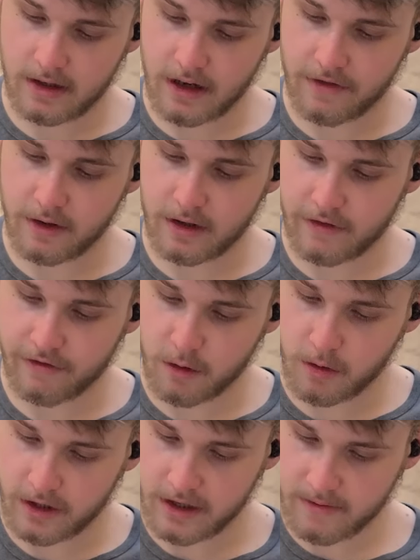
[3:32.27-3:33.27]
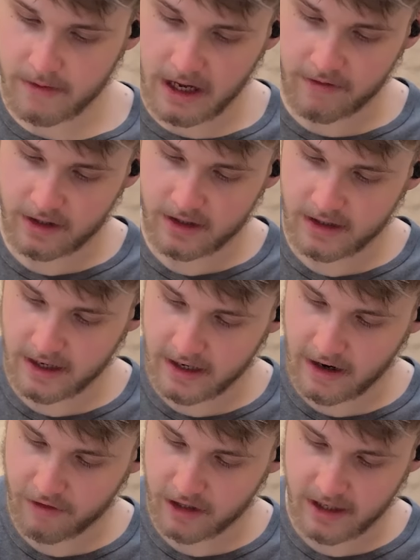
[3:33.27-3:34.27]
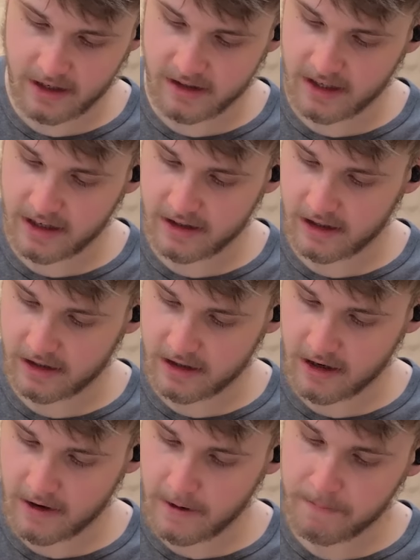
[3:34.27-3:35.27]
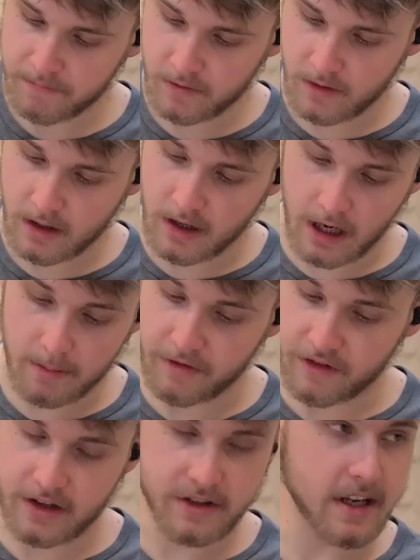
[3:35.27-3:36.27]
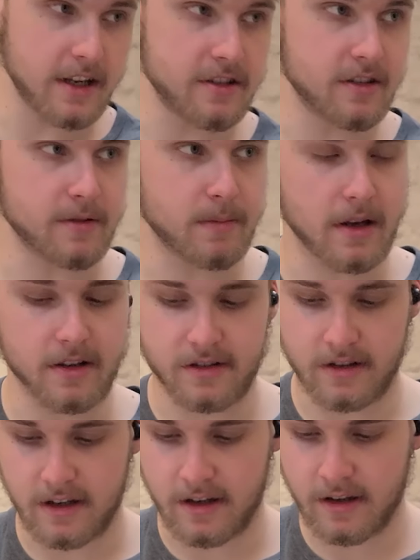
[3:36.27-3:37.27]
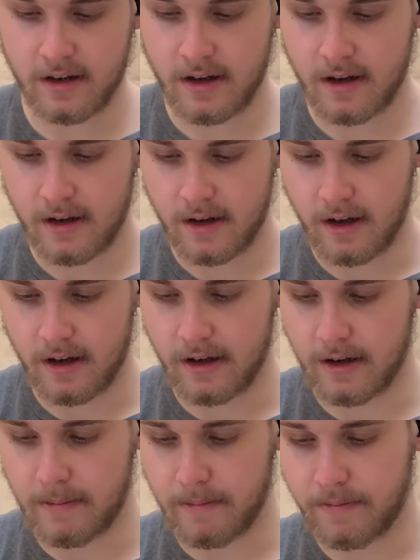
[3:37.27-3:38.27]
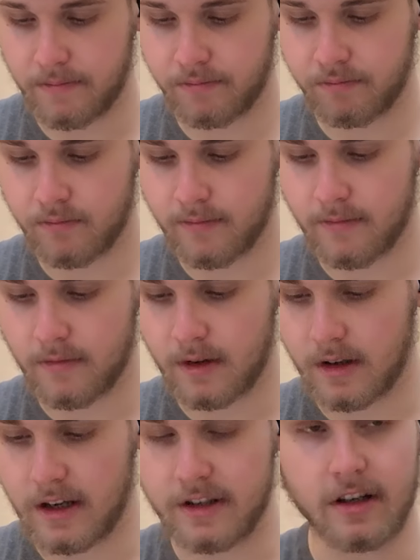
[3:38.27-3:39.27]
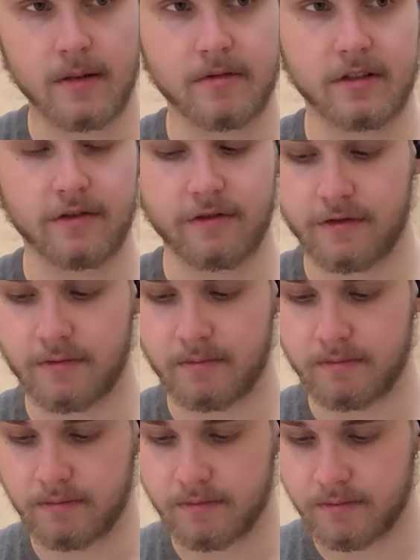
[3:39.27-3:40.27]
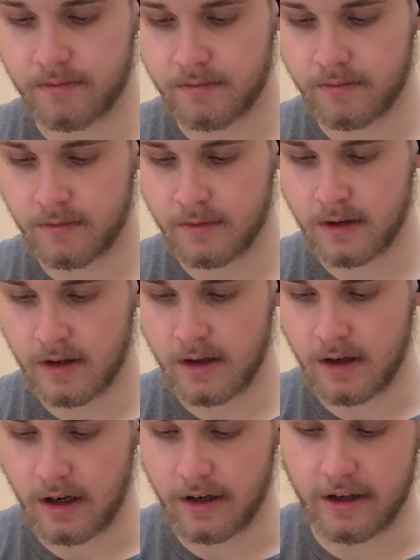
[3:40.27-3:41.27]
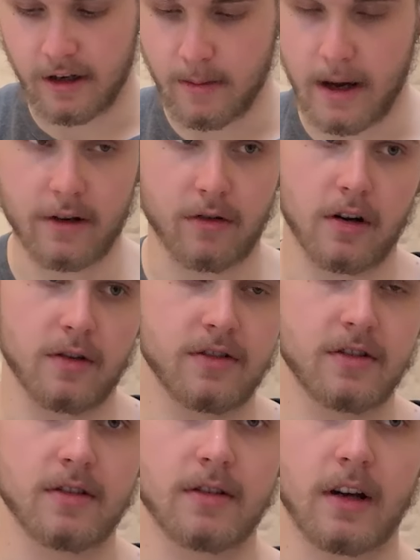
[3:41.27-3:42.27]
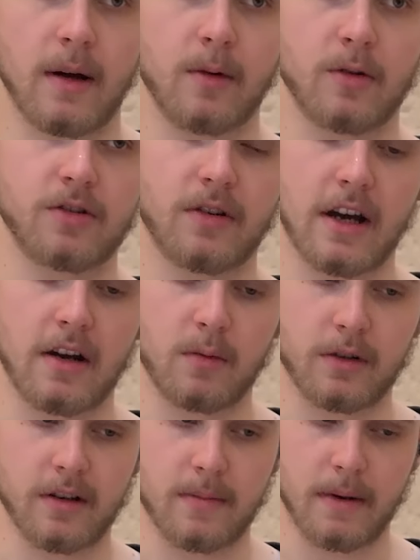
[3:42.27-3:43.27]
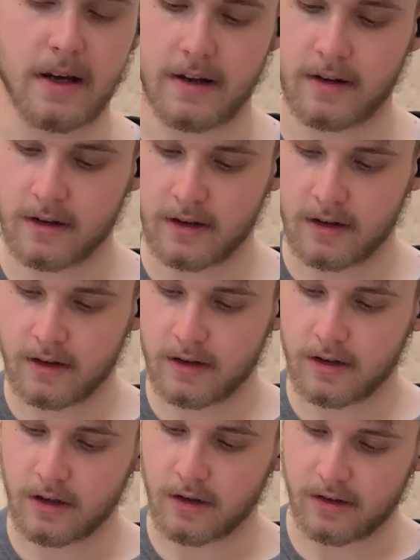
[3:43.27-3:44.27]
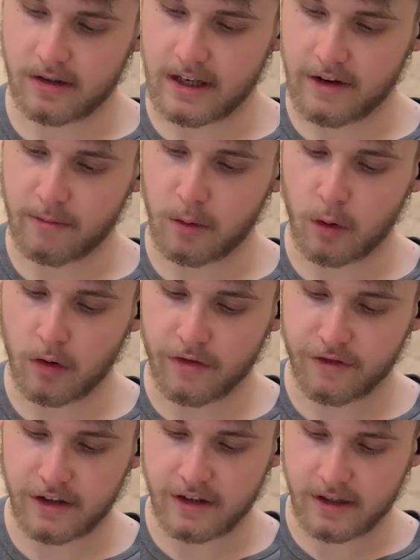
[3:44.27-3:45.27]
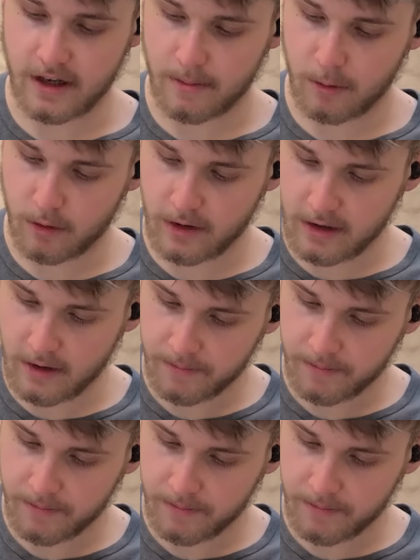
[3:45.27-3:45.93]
if you can afford it. Having steak every day, steak tartare, I prefer the taste just personally um, in terms of I don't know macros. I'm not sure how it would compare. We could just have more if you need to get more in